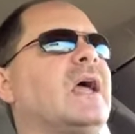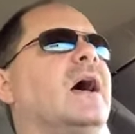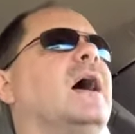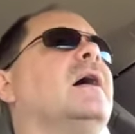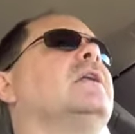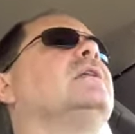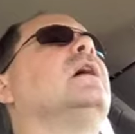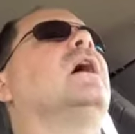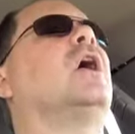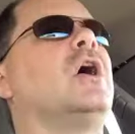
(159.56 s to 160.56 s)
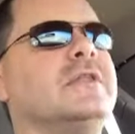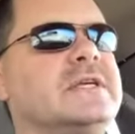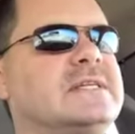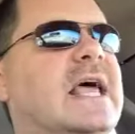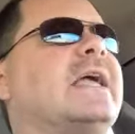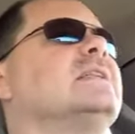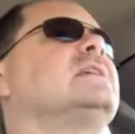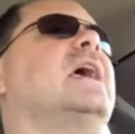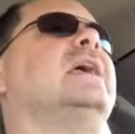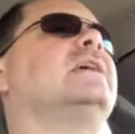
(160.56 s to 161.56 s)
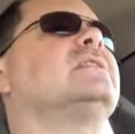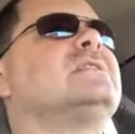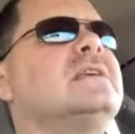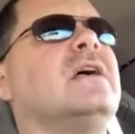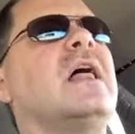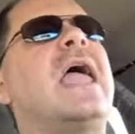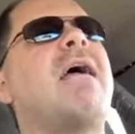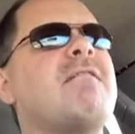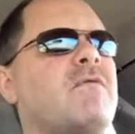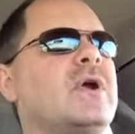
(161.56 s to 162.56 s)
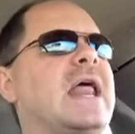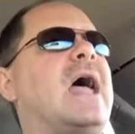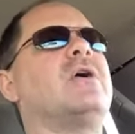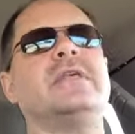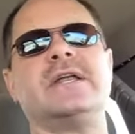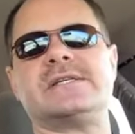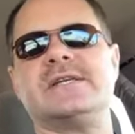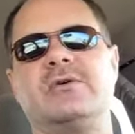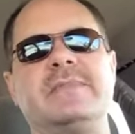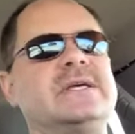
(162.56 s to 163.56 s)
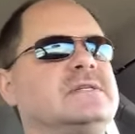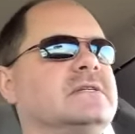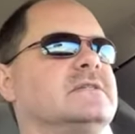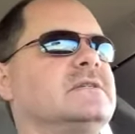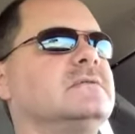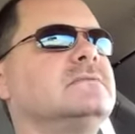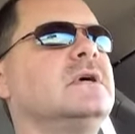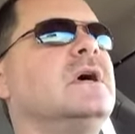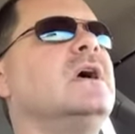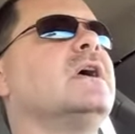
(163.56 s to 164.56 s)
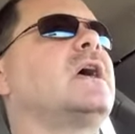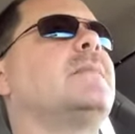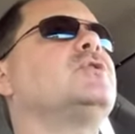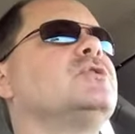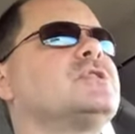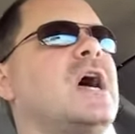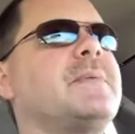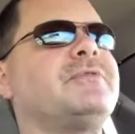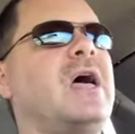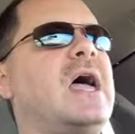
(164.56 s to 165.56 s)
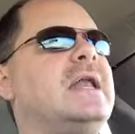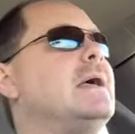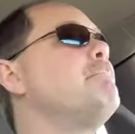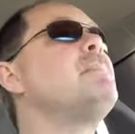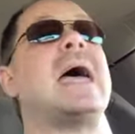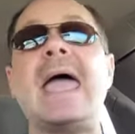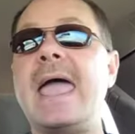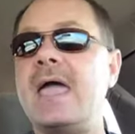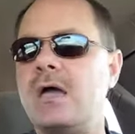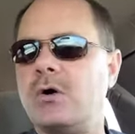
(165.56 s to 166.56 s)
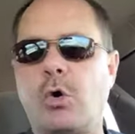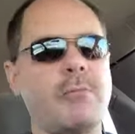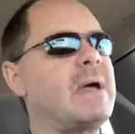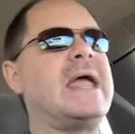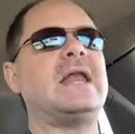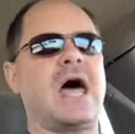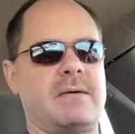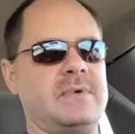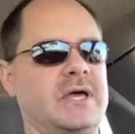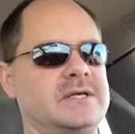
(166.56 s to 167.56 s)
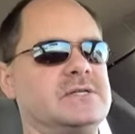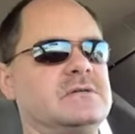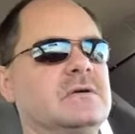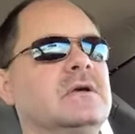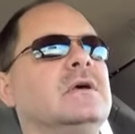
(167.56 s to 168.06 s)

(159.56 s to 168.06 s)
on the second tank, it's still, every now and then it still misses. Come to a stop sign, it may or may not miss.